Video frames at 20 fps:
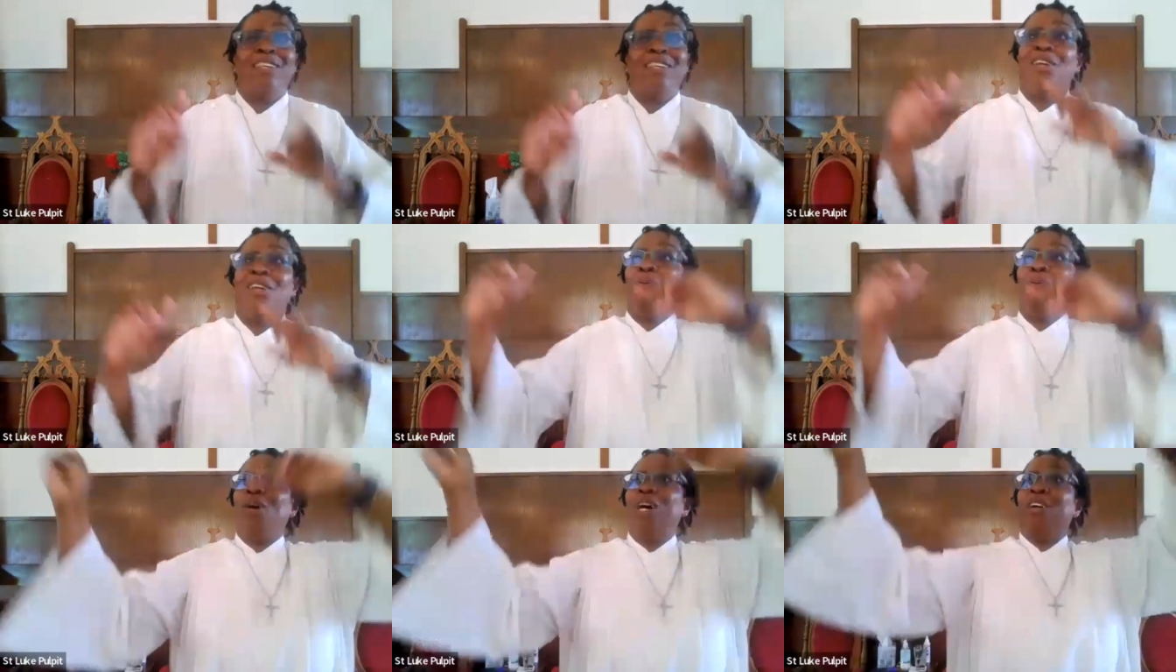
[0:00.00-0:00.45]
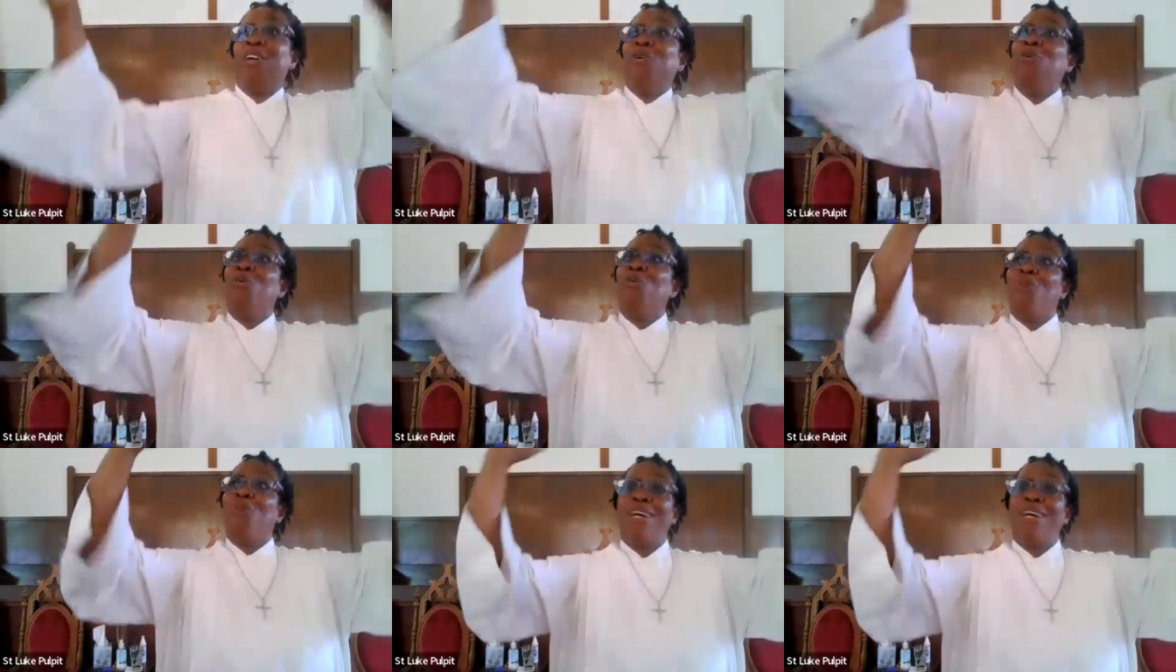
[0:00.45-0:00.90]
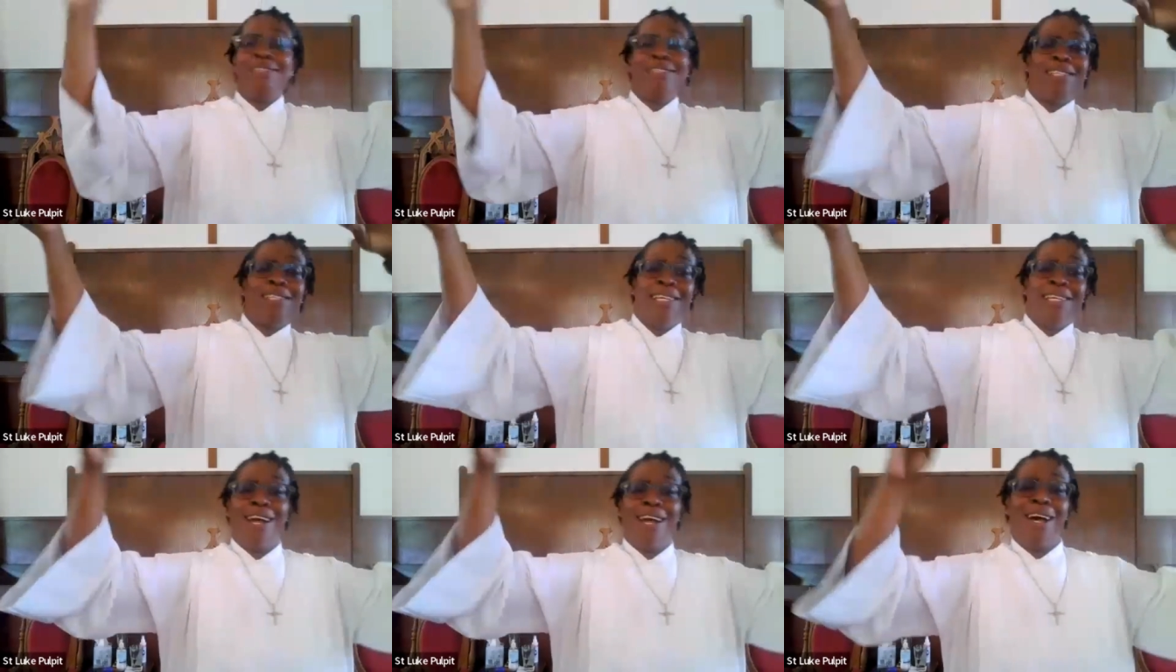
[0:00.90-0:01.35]
the one who runs
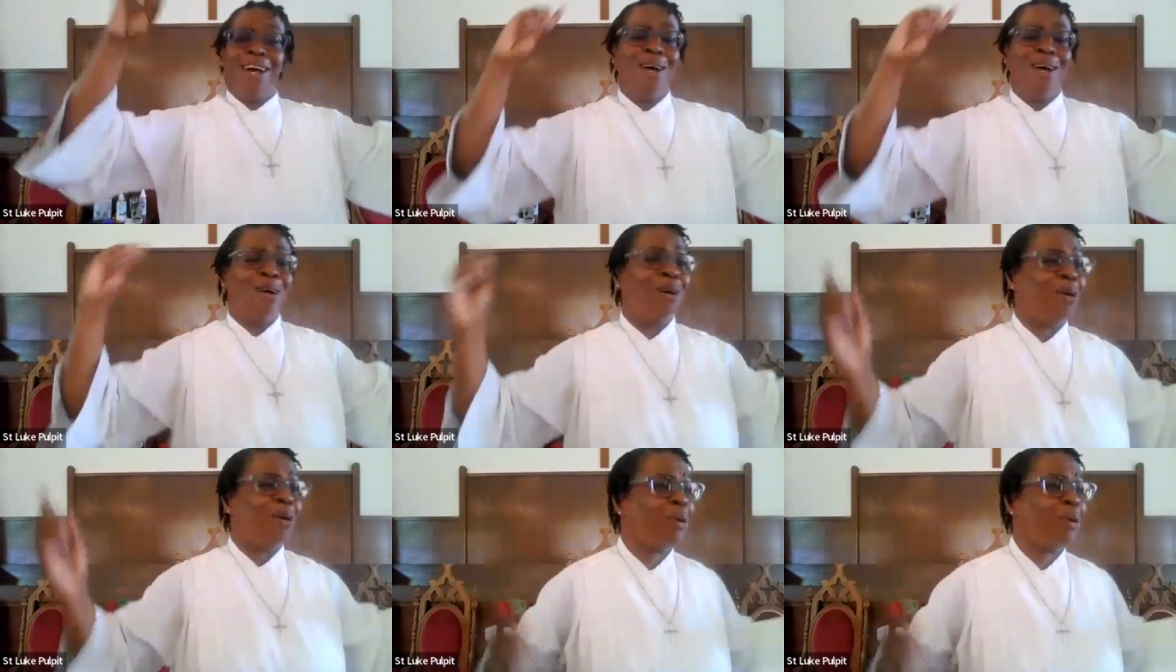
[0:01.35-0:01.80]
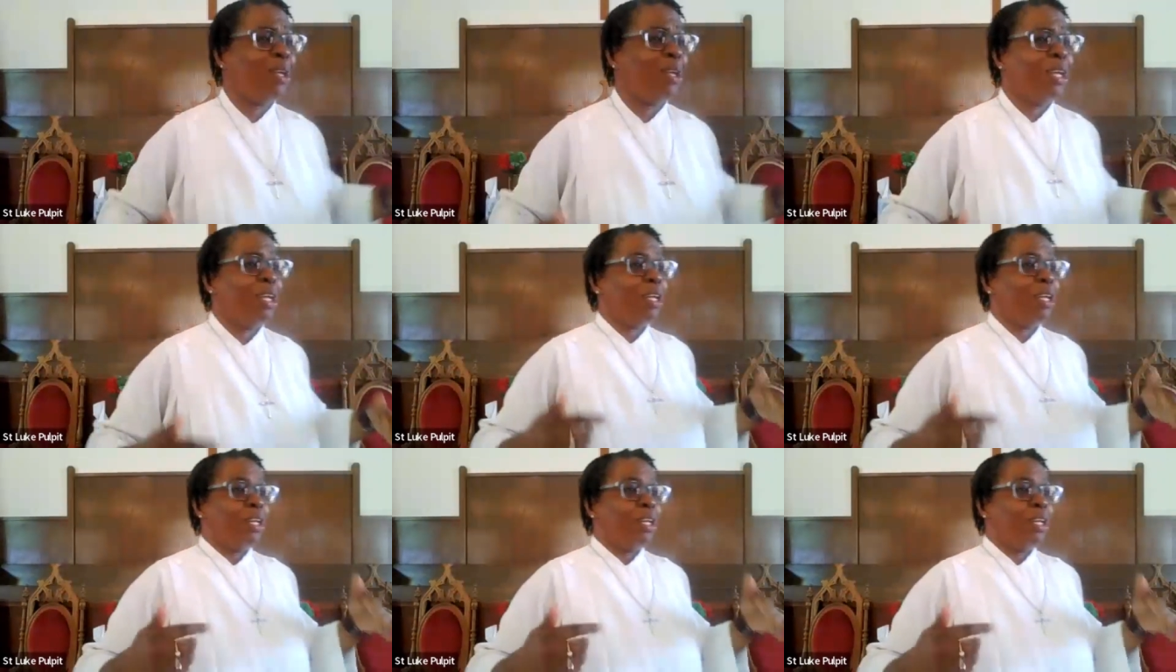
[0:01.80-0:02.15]
it all.